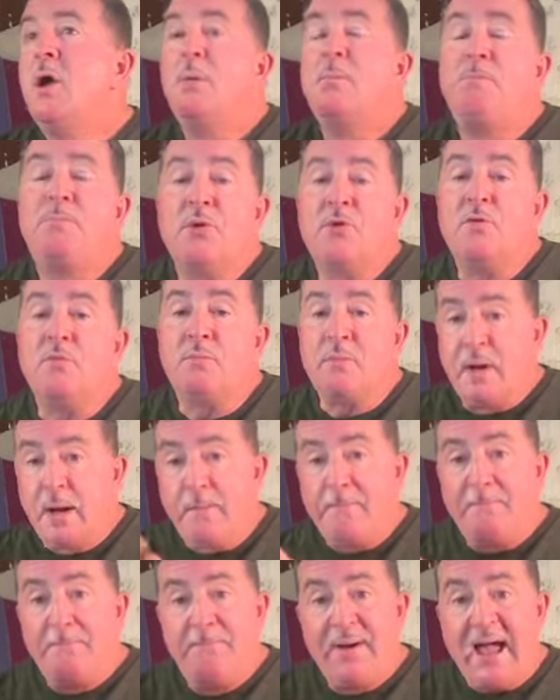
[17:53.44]
boom,
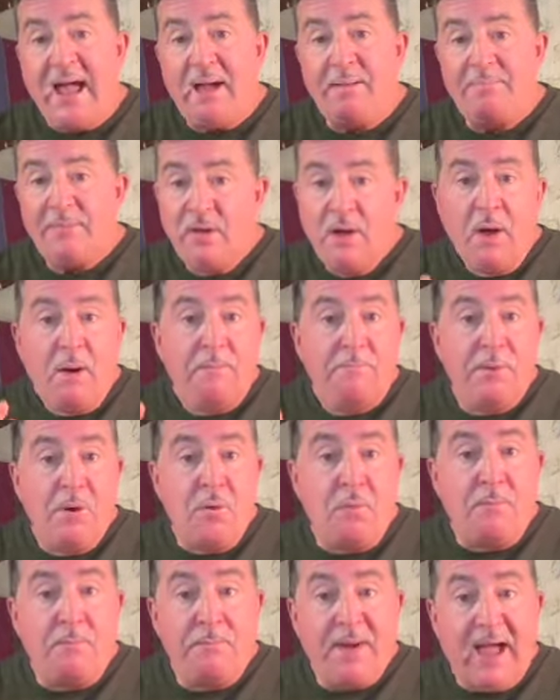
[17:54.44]
bap,
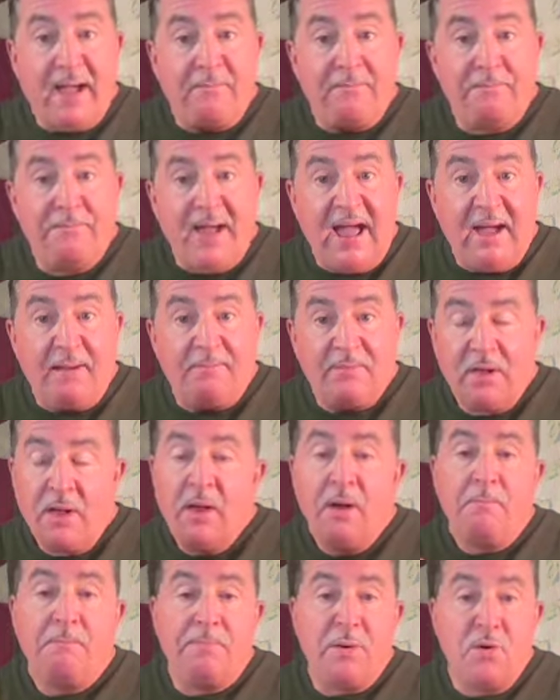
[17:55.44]
boom, bap, bap,
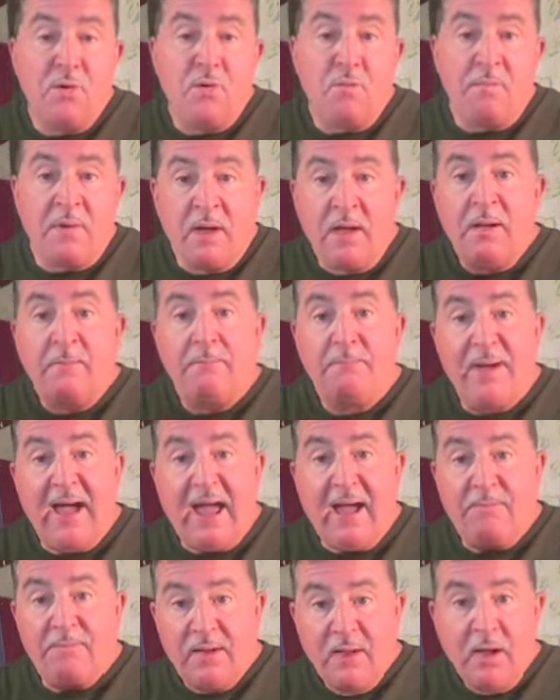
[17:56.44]
boom,
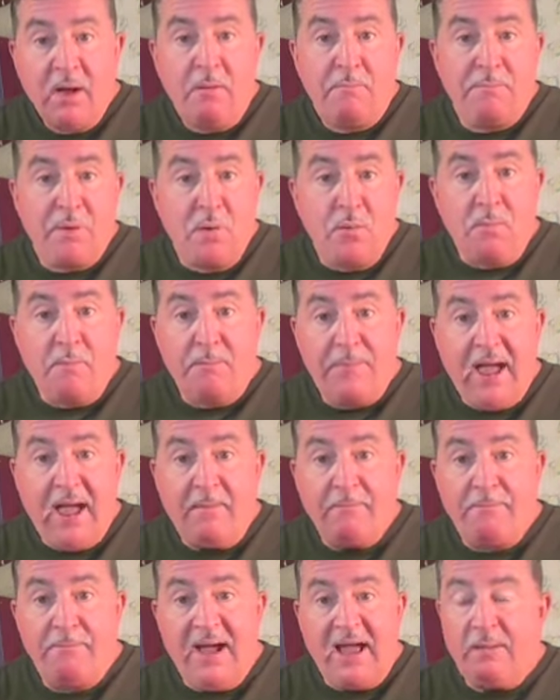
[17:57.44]
bap, boom, bap,
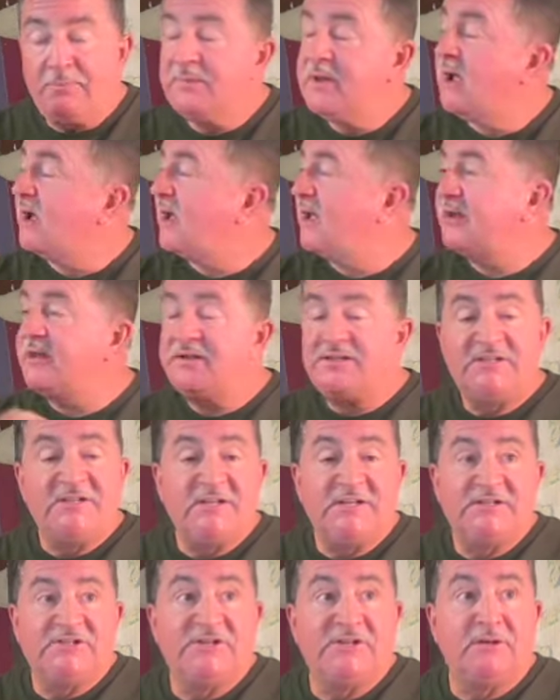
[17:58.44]
bap. Now, I didn't
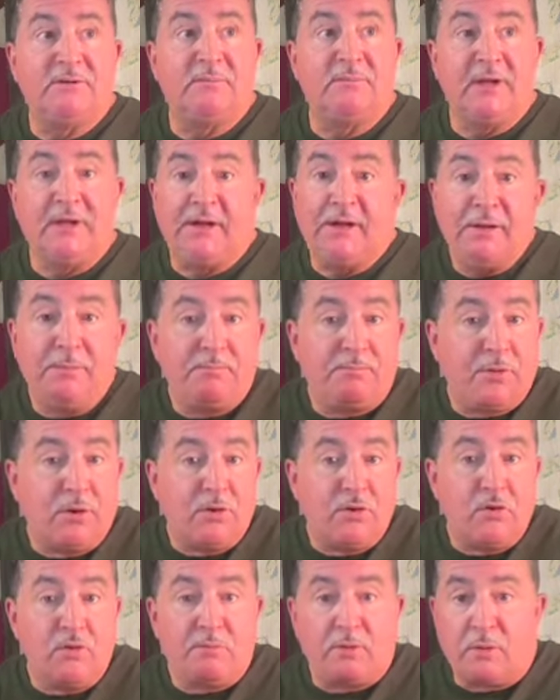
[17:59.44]
teach him any
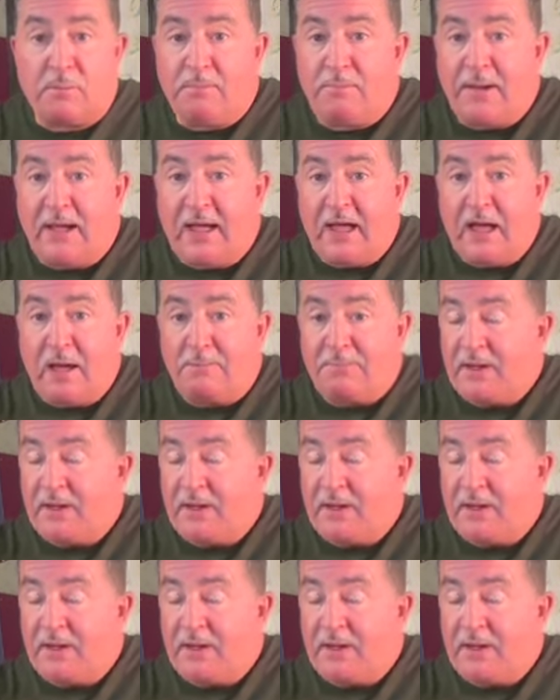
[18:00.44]
boom or bap.